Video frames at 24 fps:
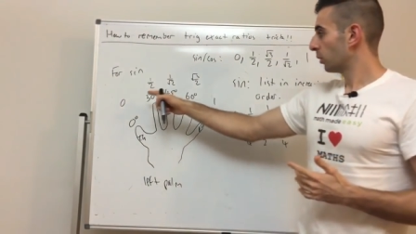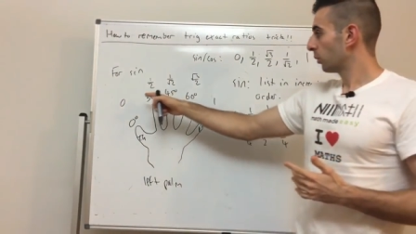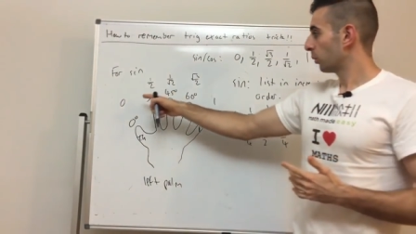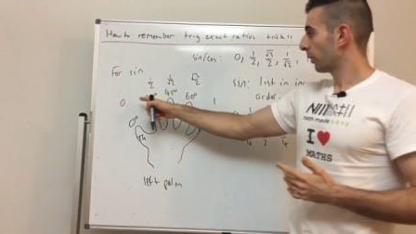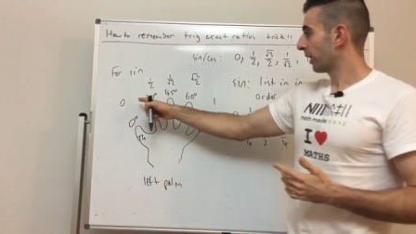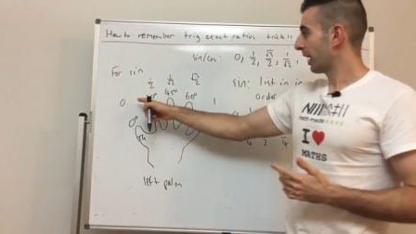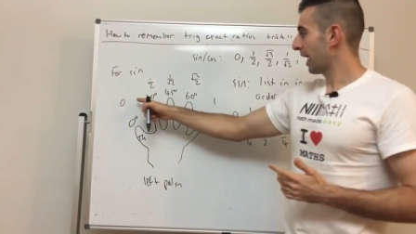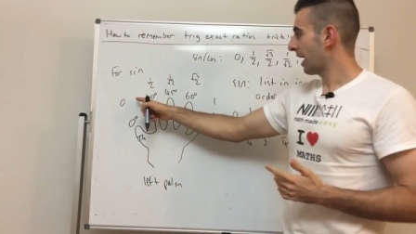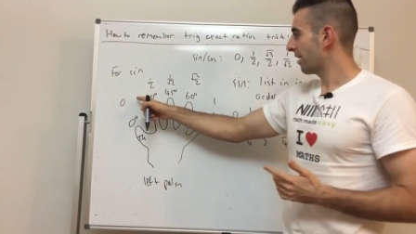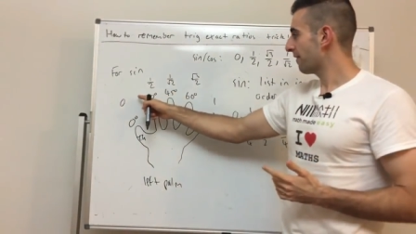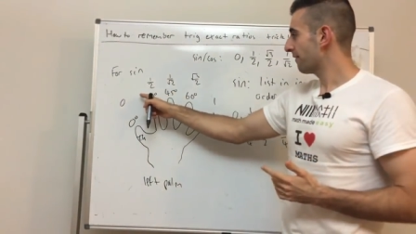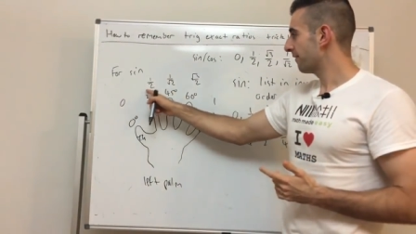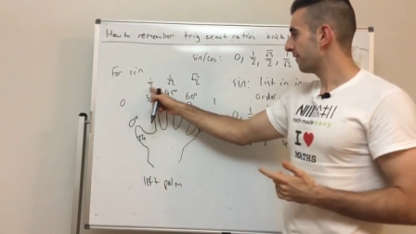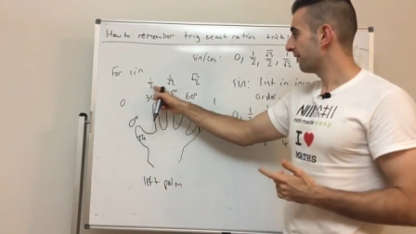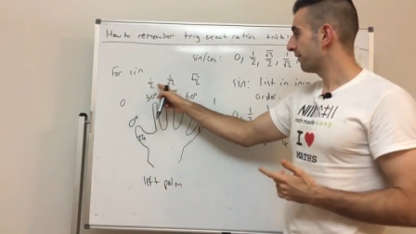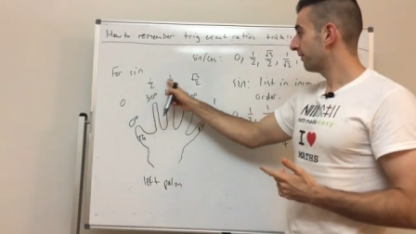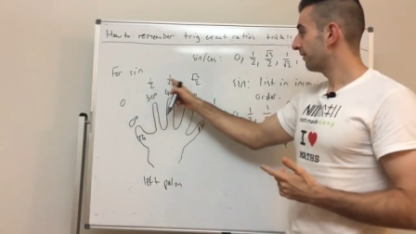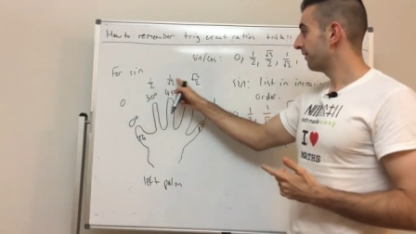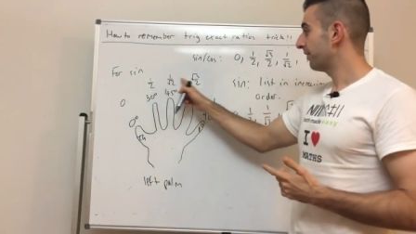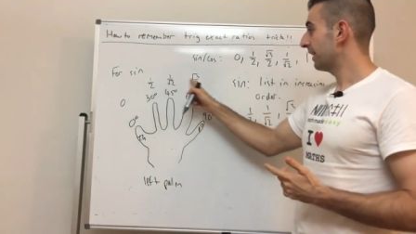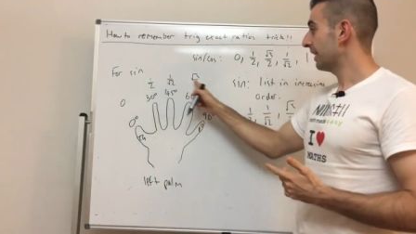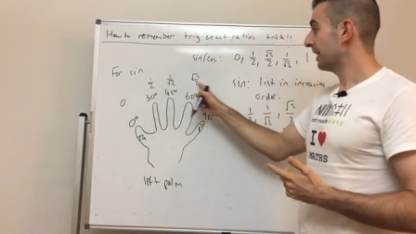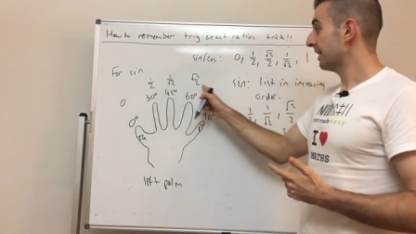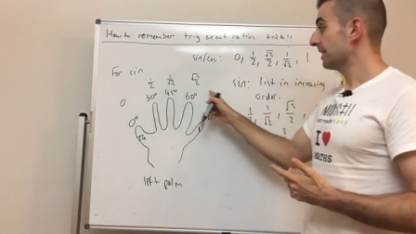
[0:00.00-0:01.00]
we
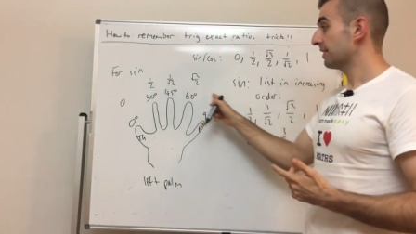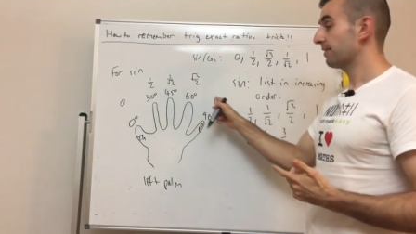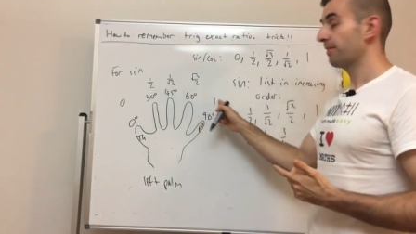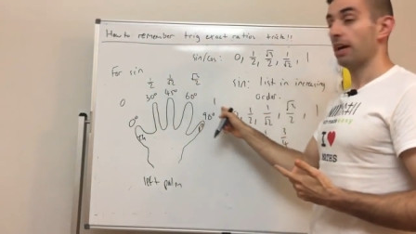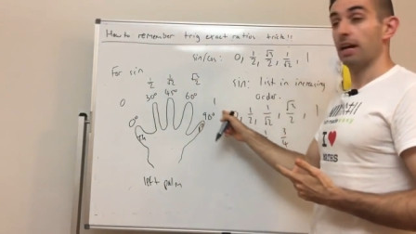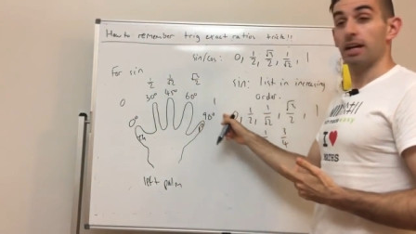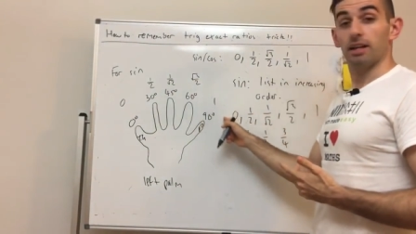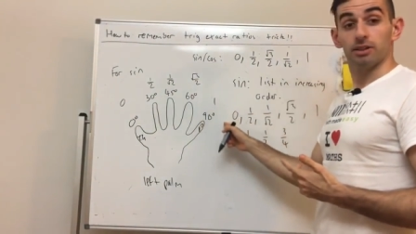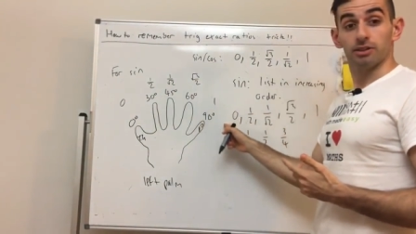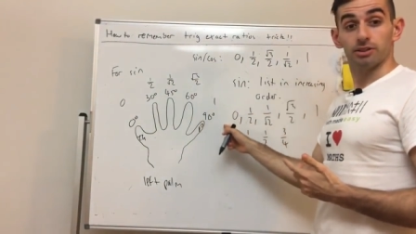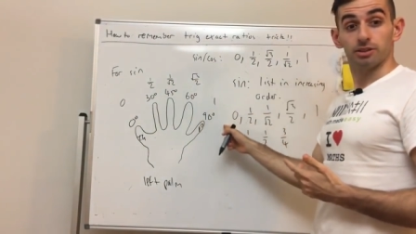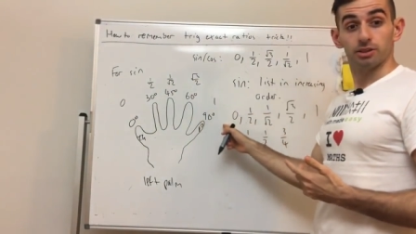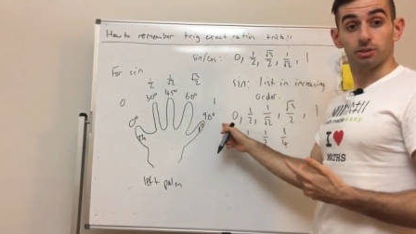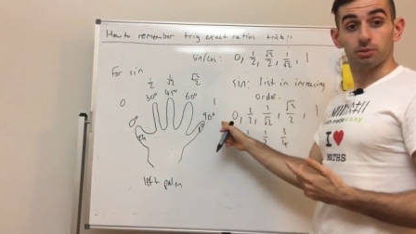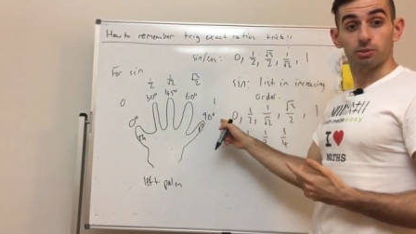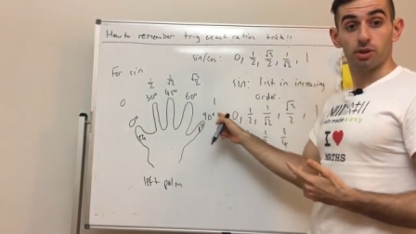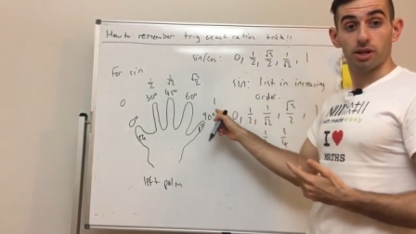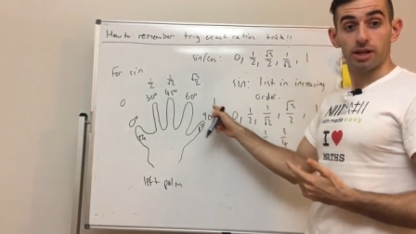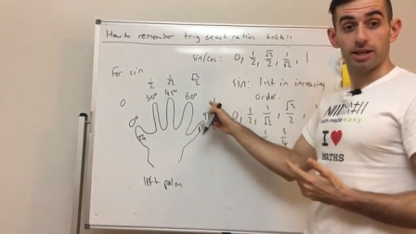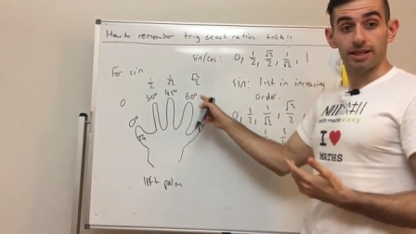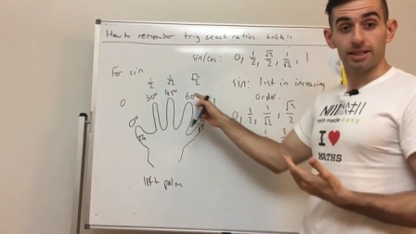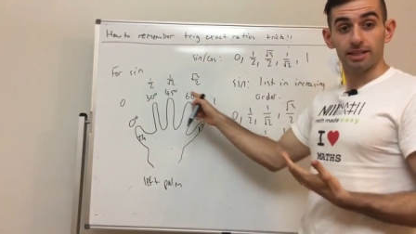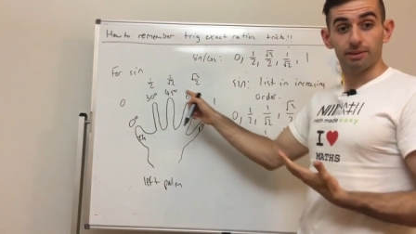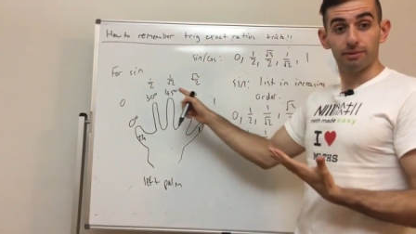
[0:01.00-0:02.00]
have these values
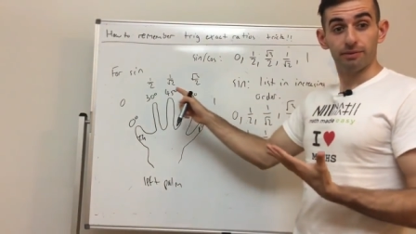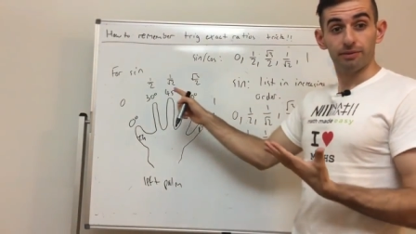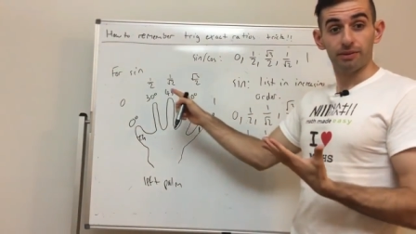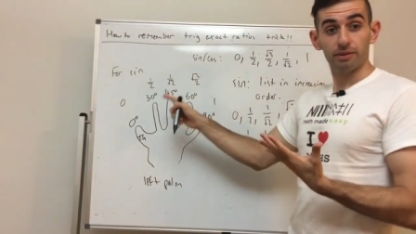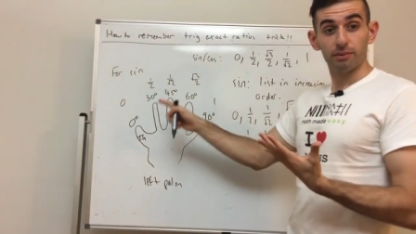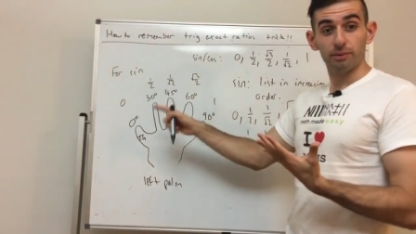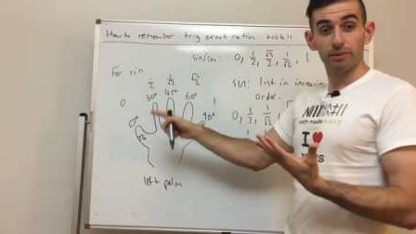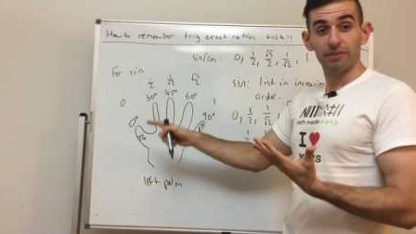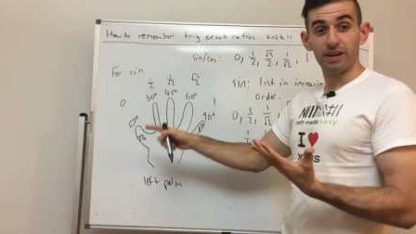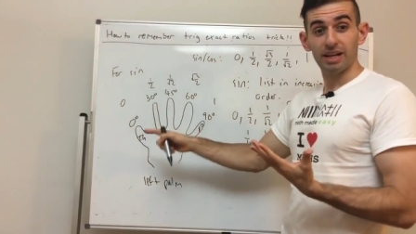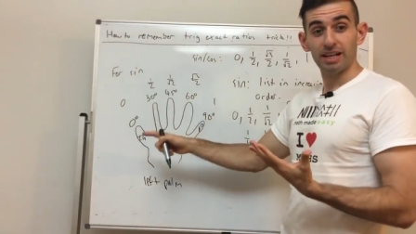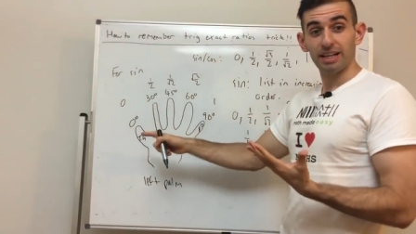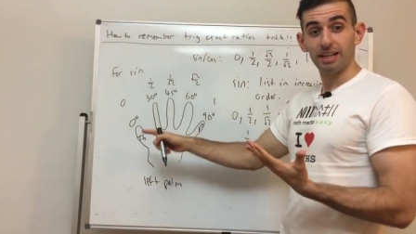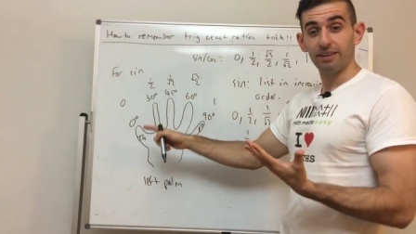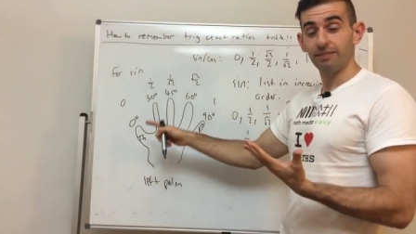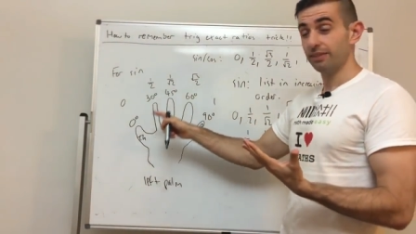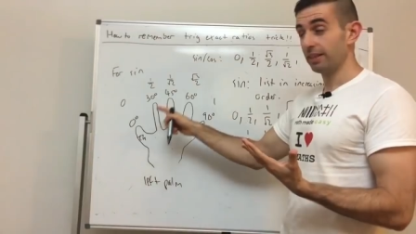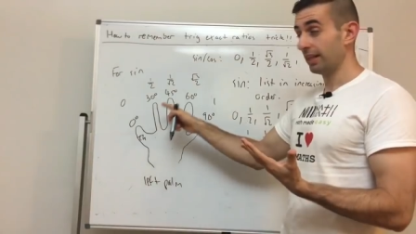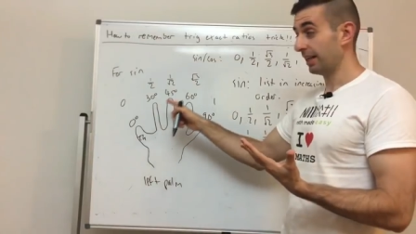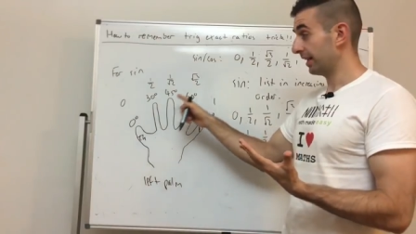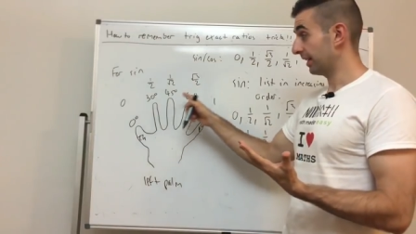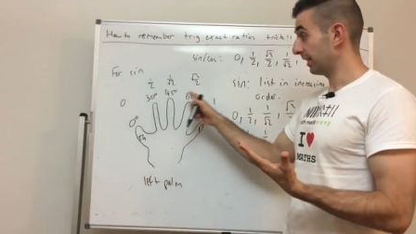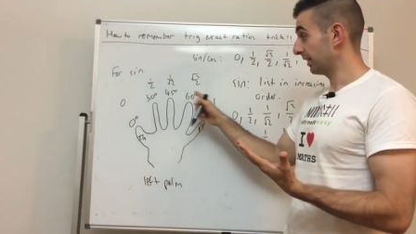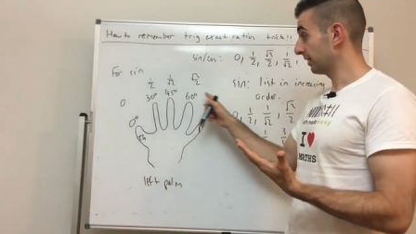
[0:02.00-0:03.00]
right here with our
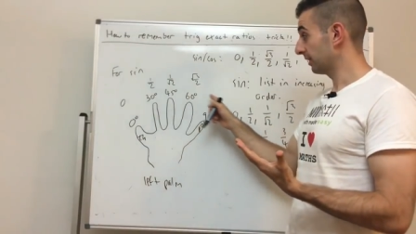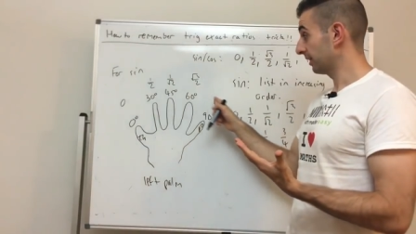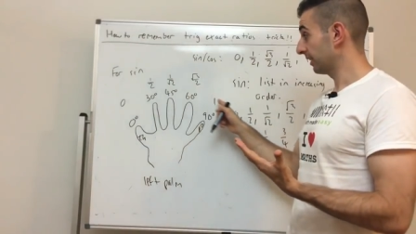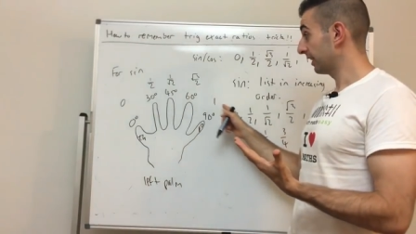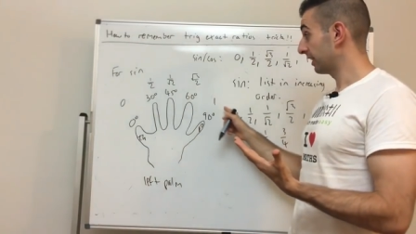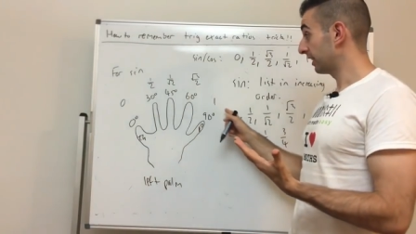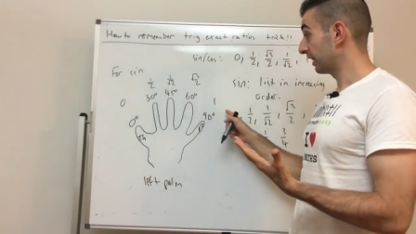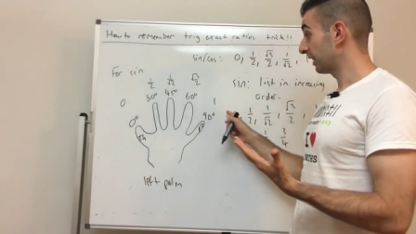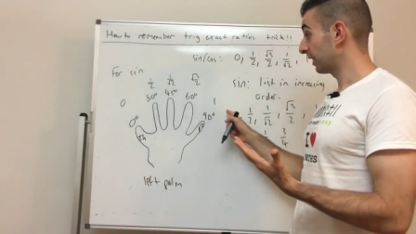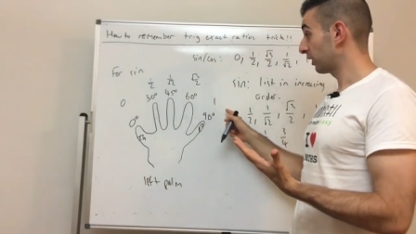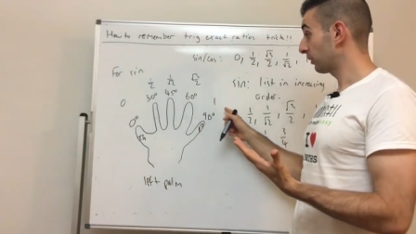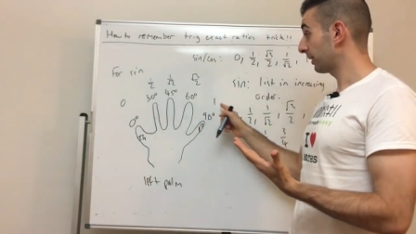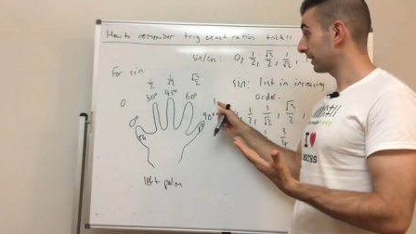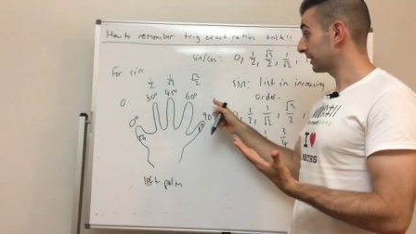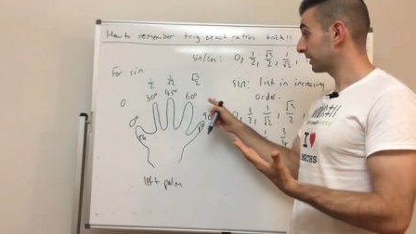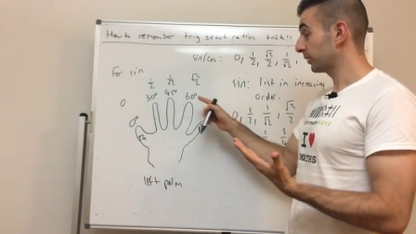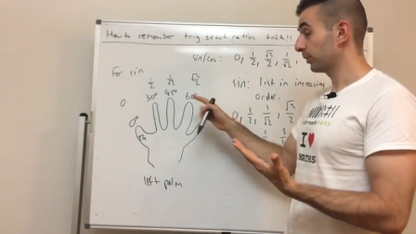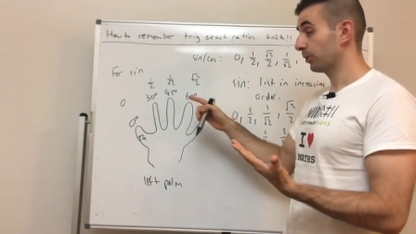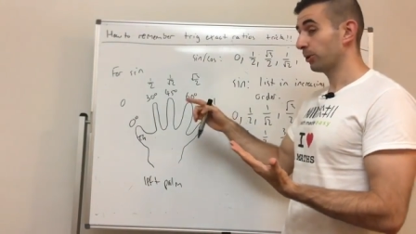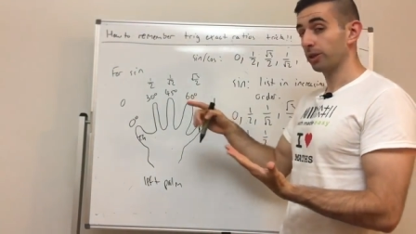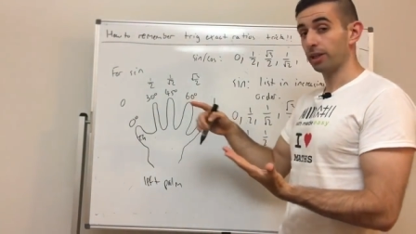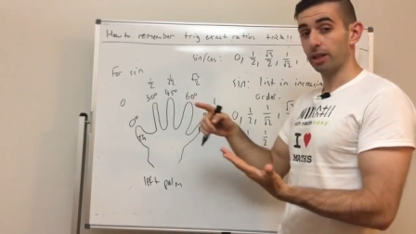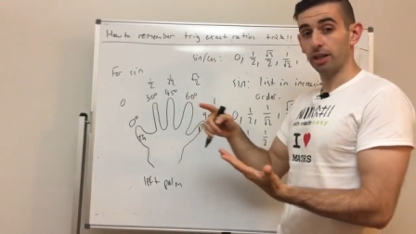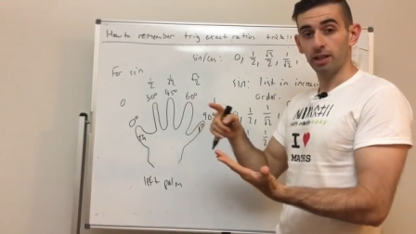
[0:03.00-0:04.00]
left hand in
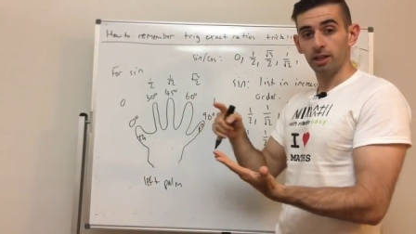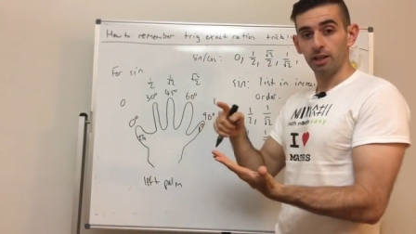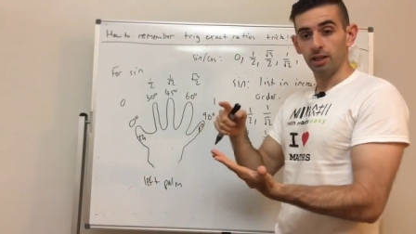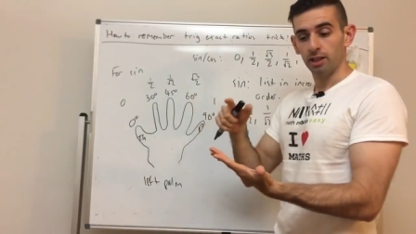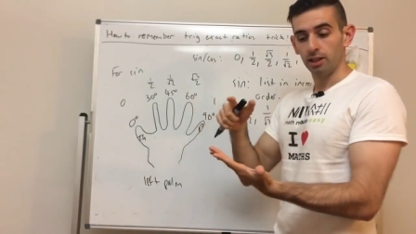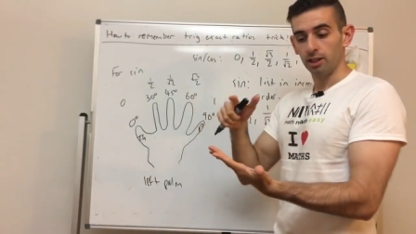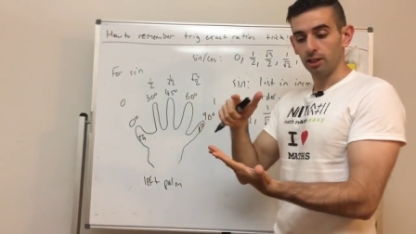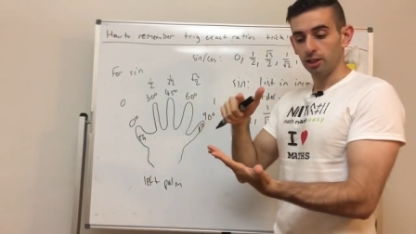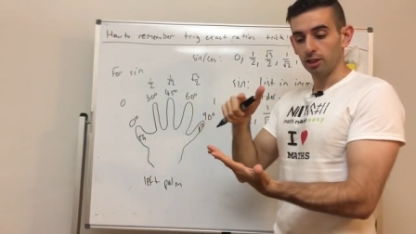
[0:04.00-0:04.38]
increasing order.